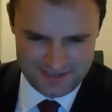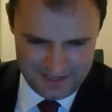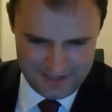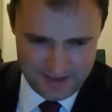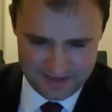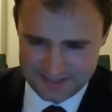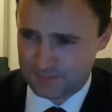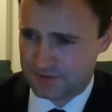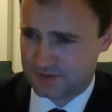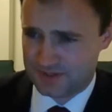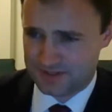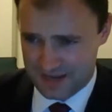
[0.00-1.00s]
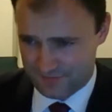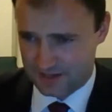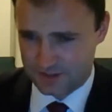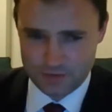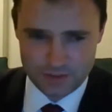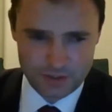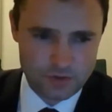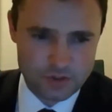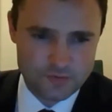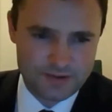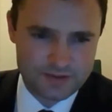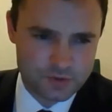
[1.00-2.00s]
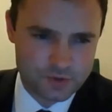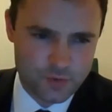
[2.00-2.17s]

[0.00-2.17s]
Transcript: I know that's something that the DfE are doing a huge amount on as